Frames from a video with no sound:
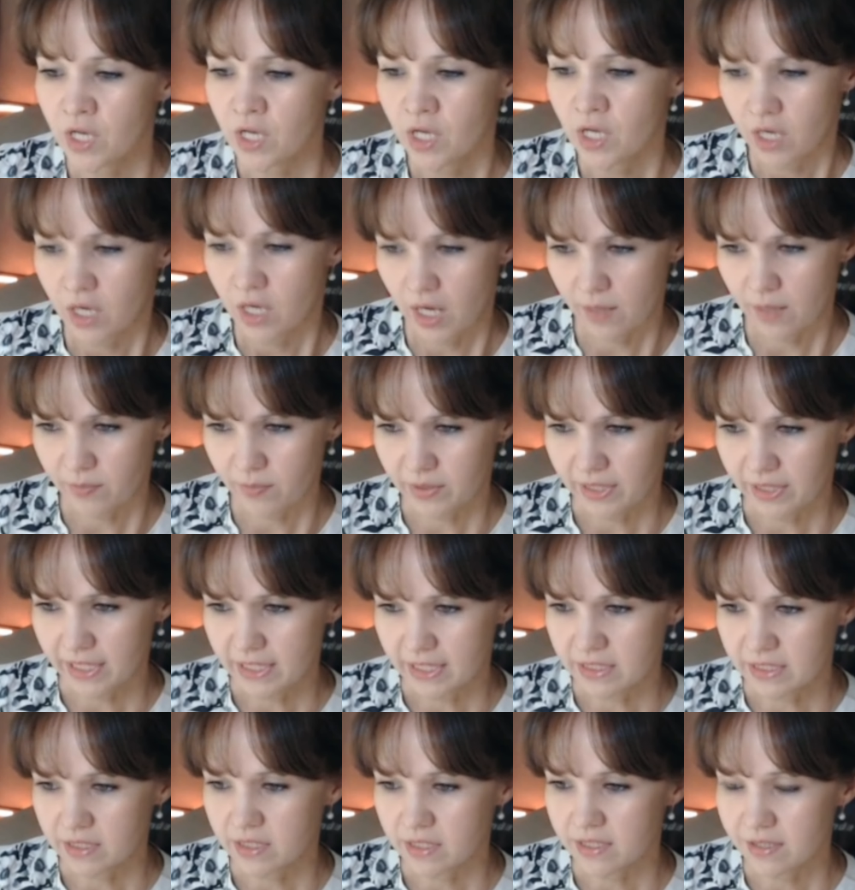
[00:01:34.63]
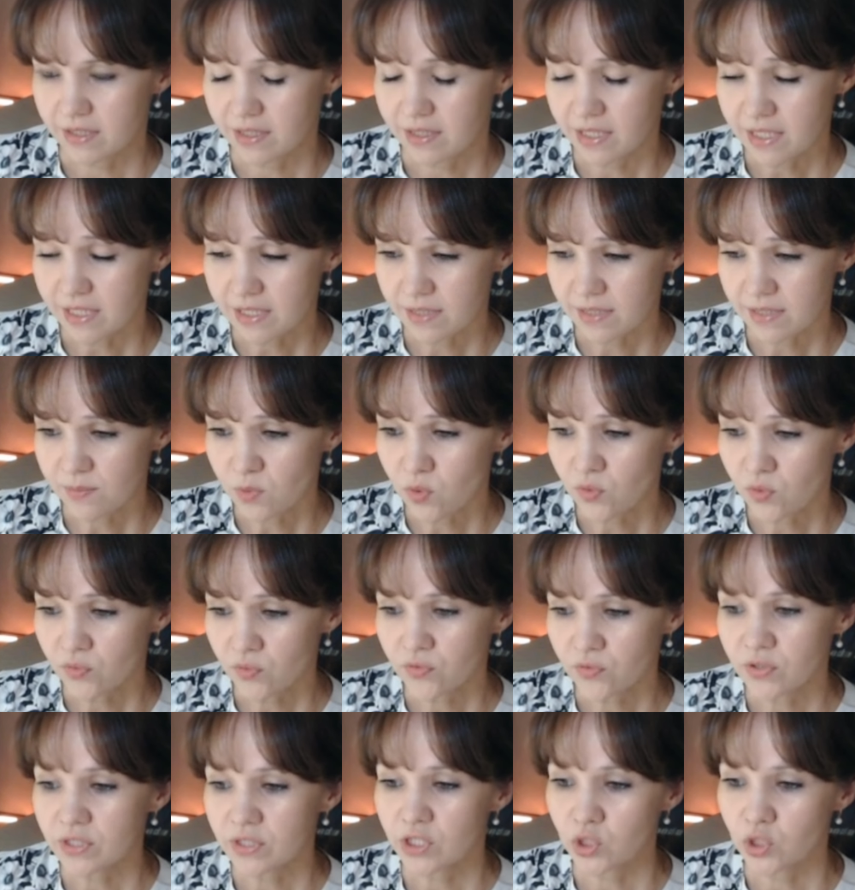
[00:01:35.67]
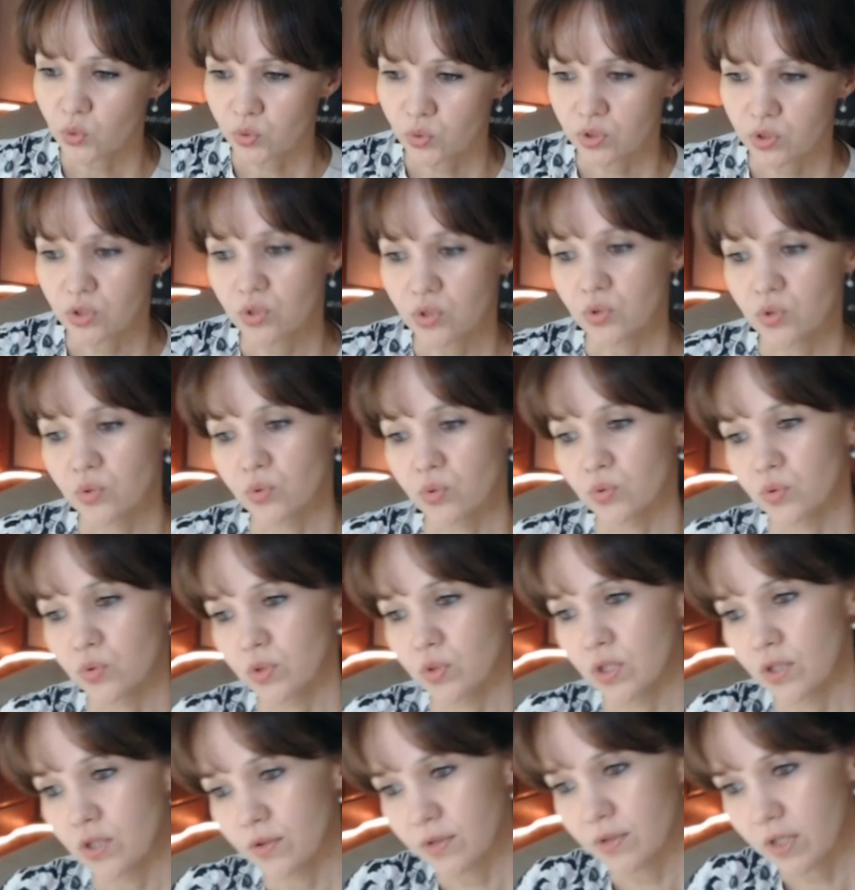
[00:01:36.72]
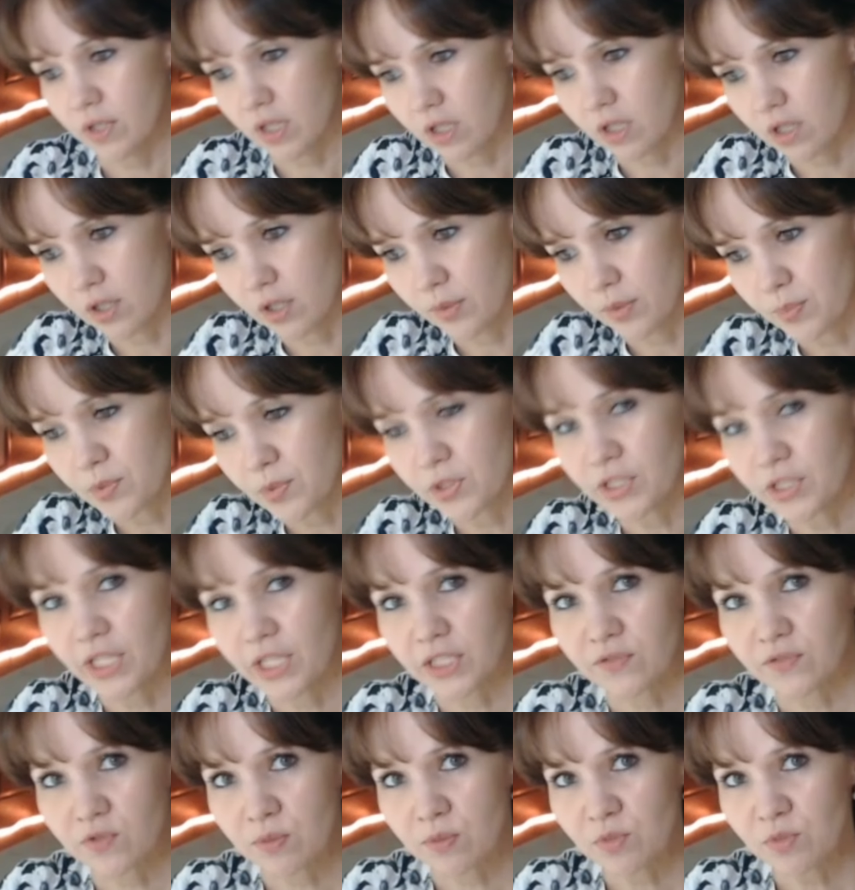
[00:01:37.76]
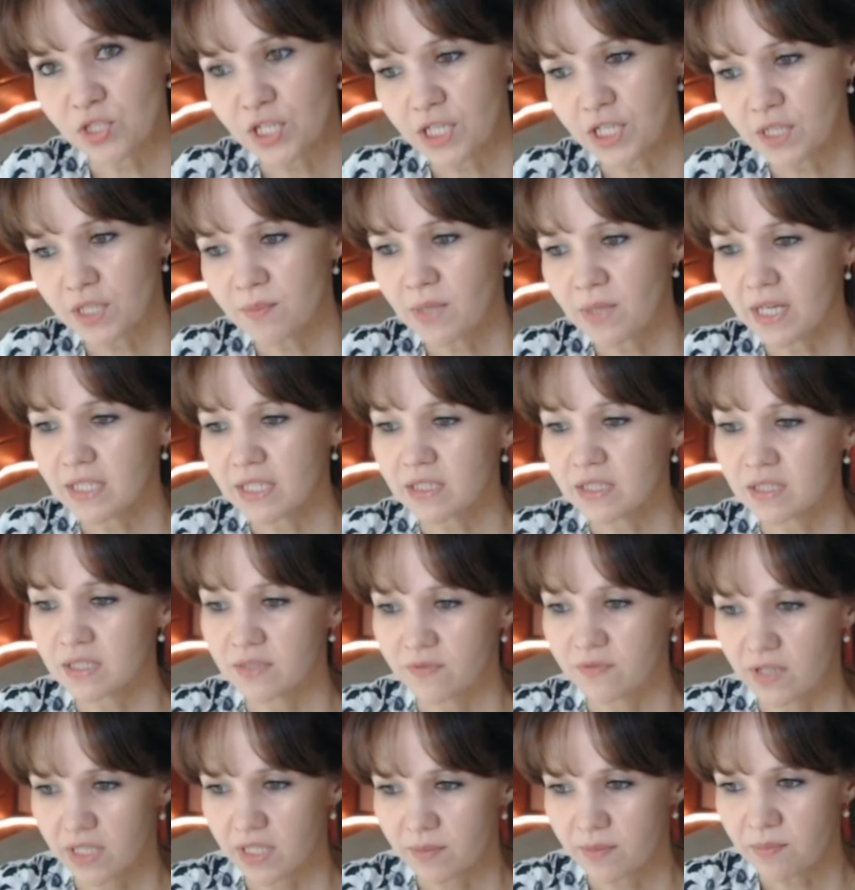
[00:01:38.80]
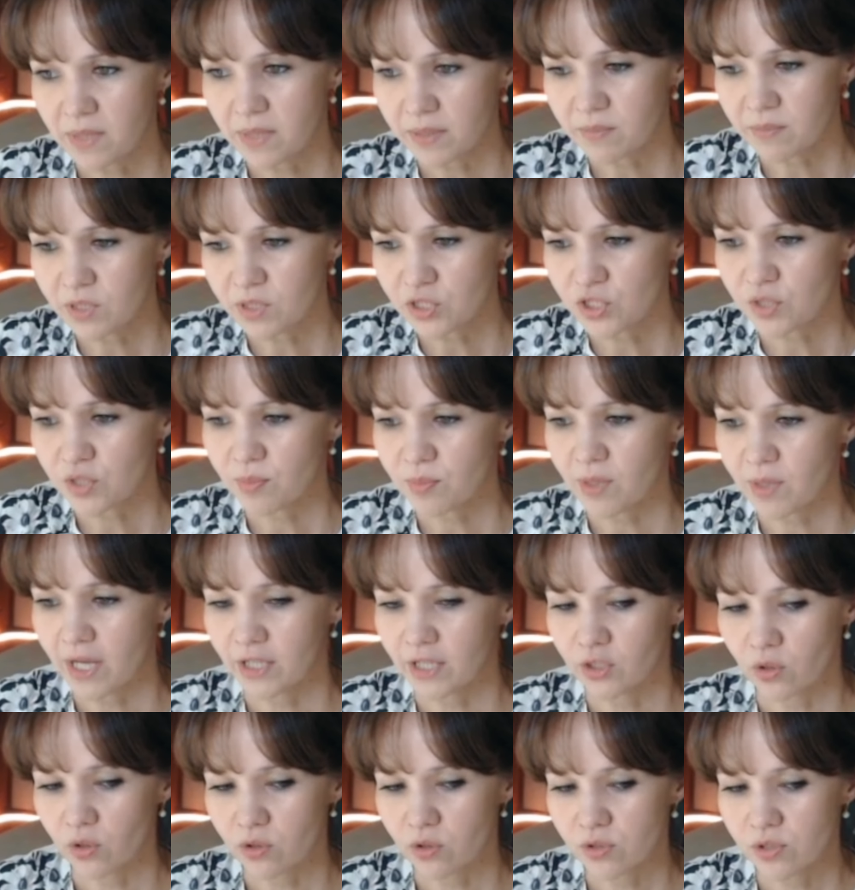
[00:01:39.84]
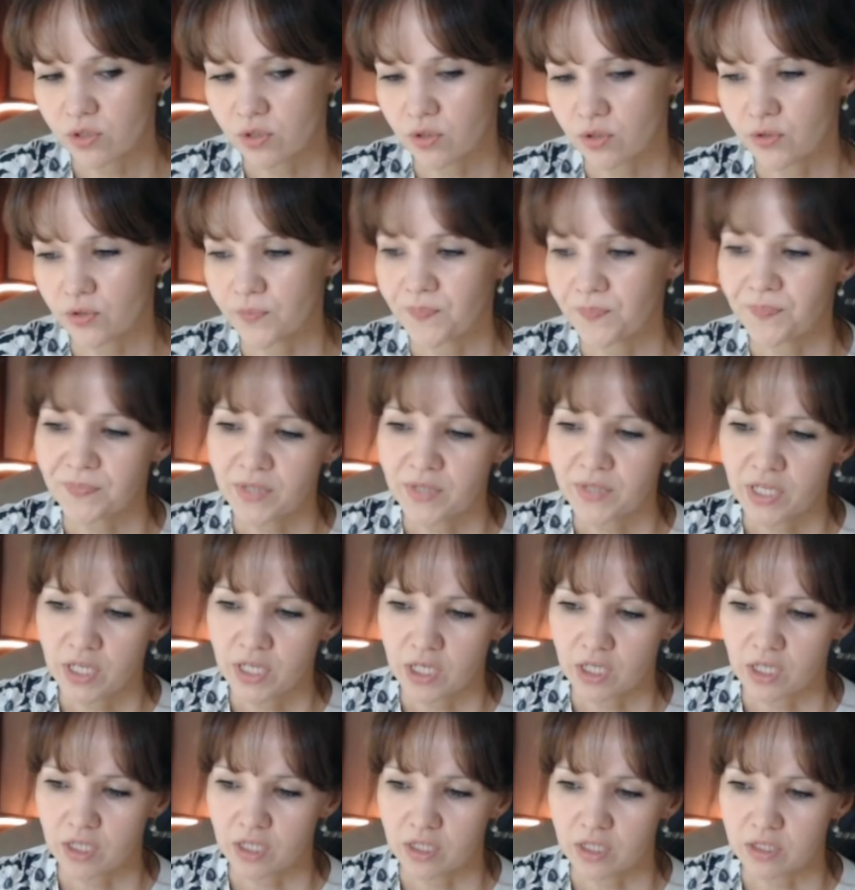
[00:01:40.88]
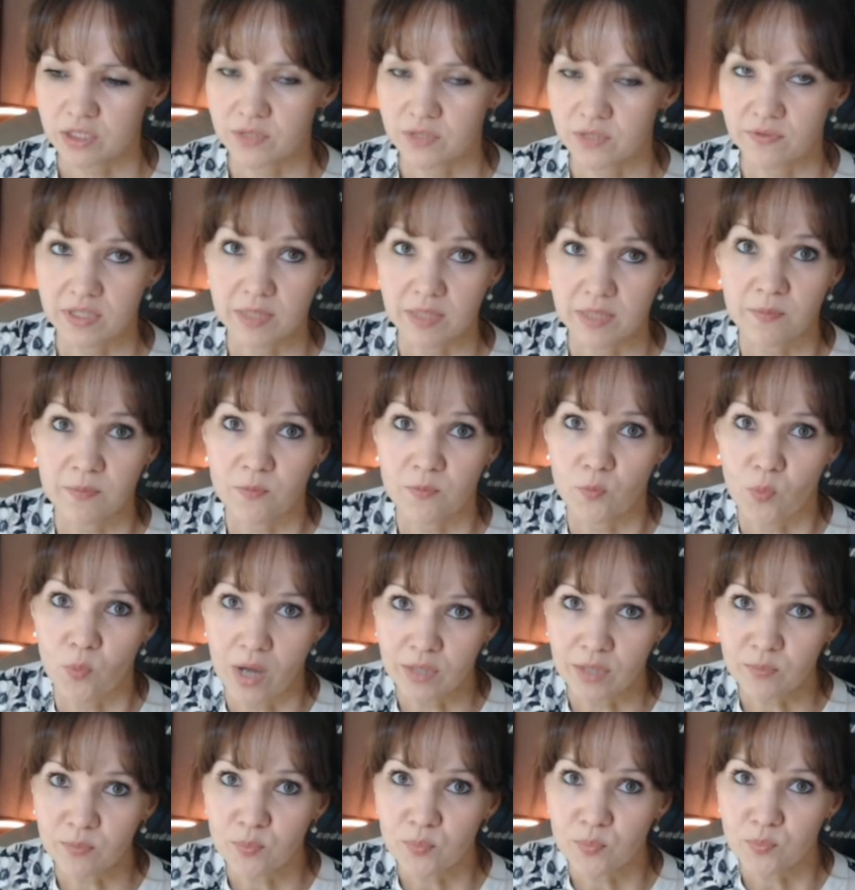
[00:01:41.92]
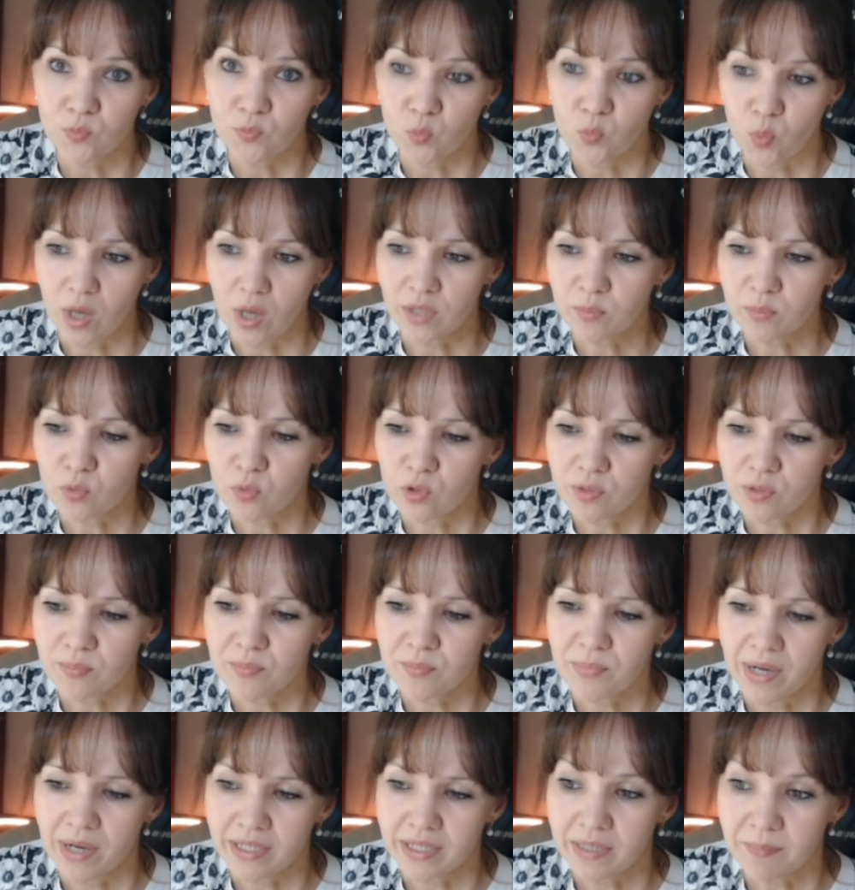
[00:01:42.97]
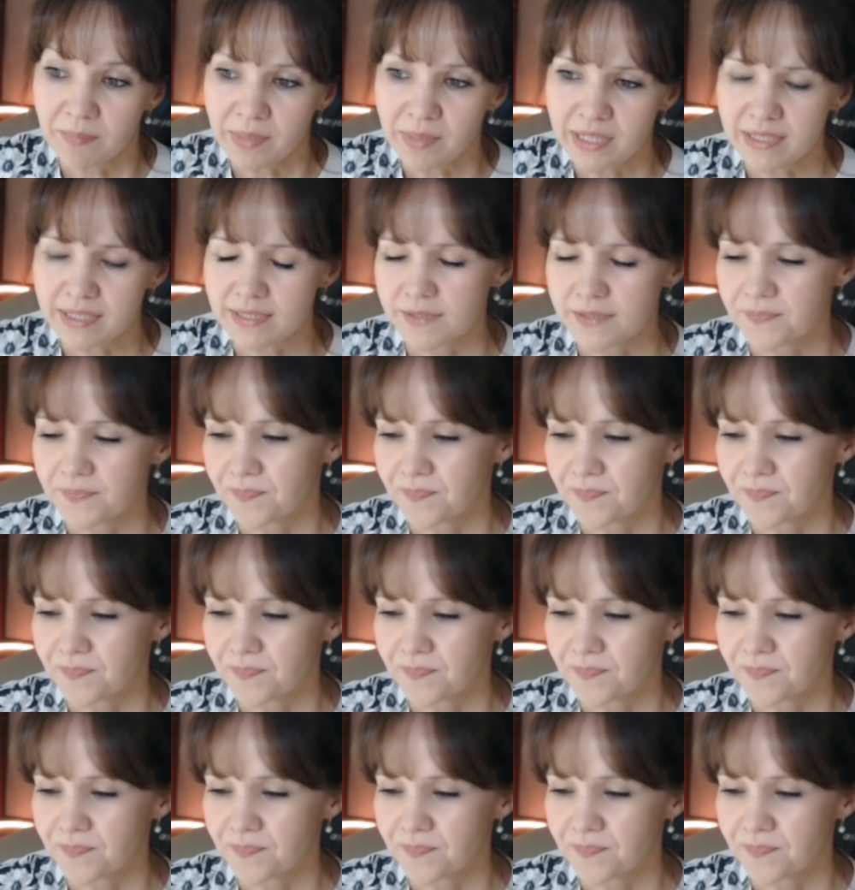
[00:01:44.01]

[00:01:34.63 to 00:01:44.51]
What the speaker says: I played this move in order to protect from checkmate, develop my bishop, and also develop one more minor piece.